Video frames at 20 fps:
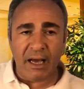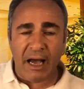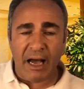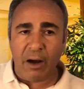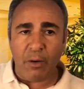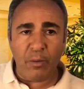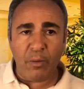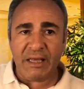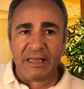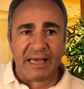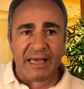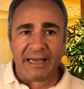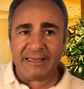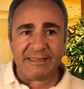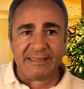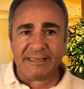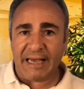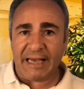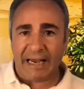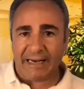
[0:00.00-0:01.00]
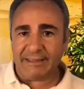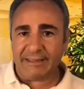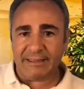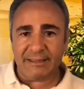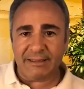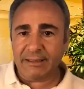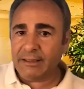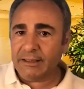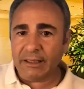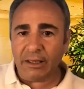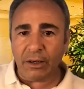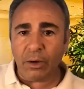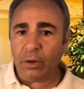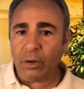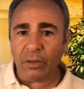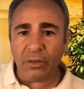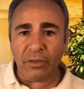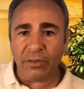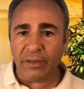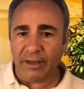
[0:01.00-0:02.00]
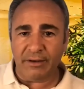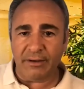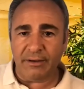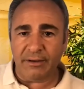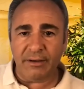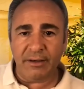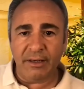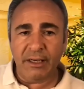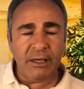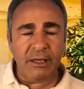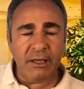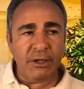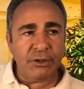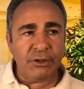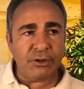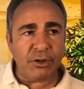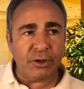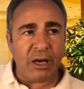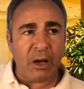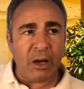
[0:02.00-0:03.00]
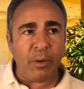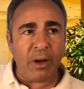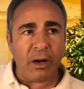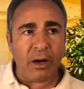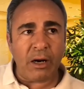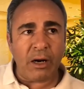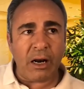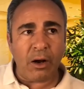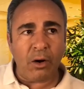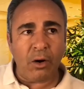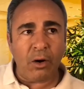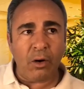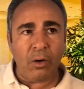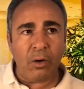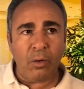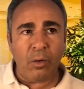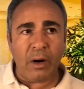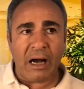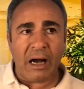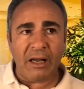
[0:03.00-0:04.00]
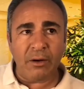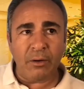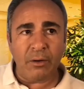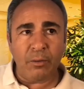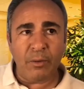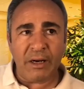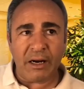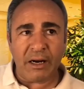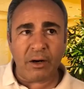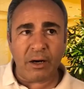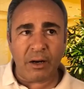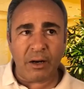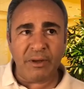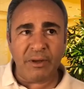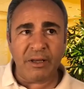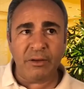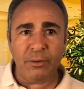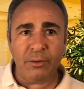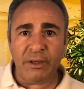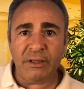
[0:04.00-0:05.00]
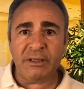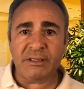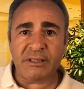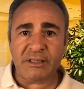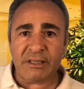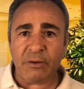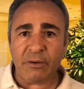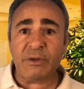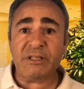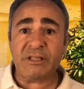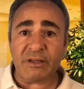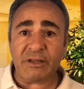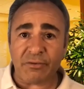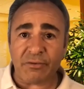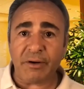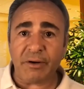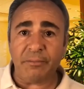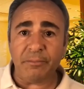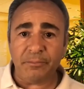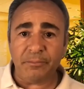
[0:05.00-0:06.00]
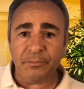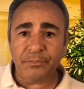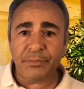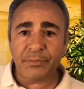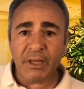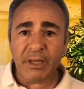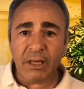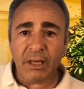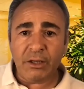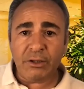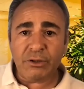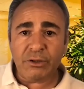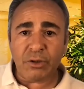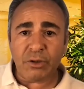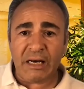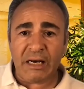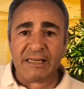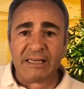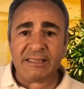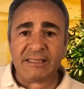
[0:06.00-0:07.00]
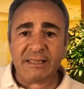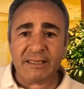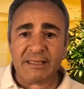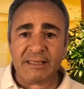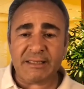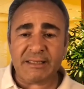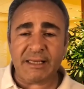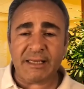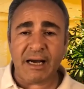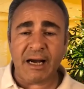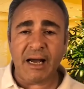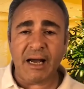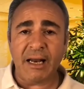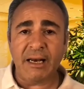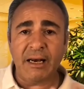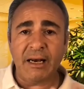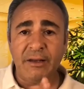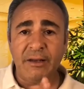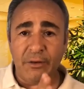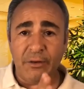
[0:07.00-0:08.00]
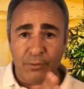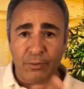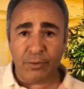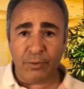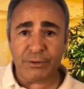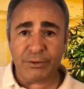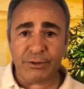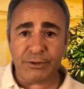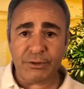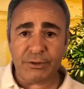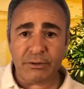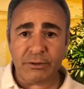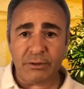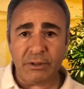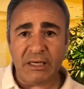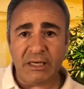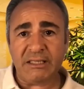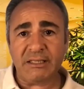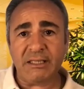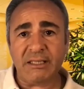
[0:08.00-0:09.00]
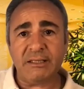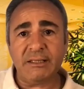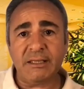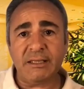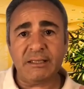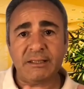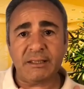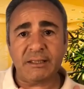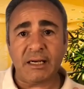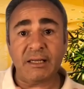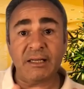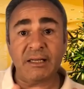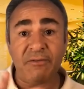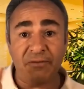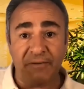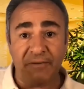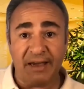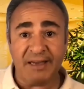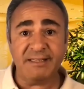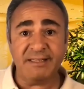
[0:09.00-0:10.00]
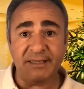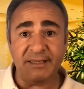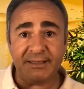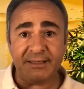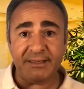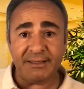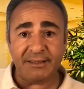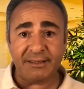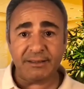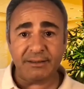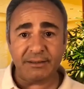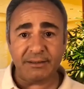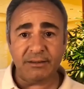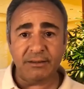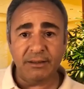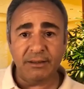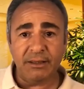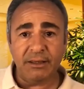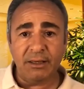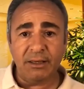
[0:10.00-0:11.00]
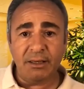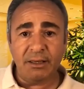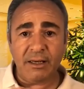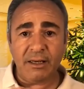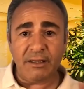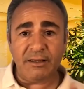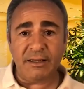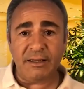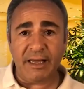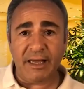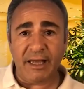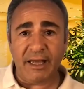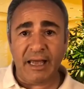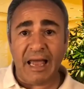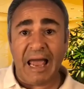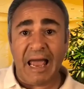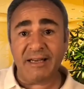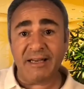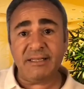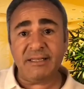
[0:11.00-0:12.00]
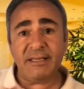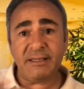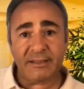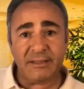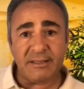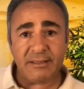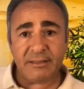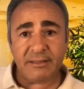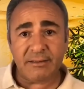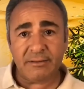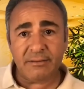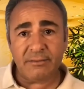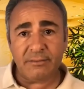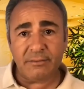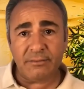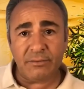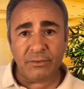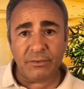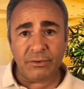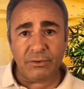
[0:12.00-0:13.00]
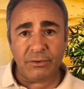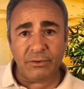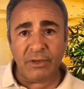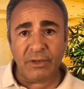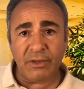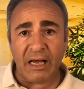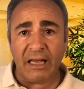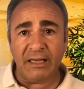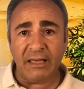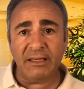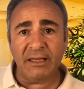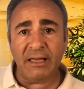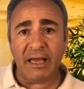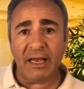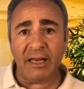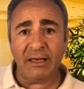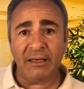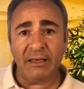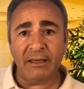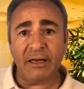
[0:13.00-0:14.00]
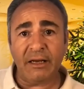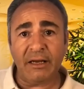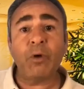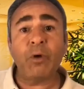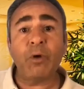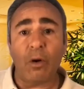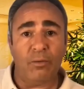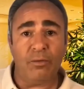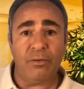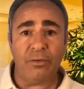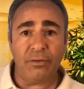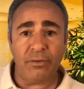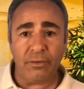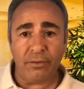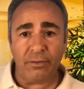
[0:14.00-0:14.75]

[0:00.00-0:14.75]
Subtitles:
and we dissect the whole thing. So now we are going to go and we are going to be doing the same with suffering. So let's understand the roots, let's understand the phases, the exit, and then the growth,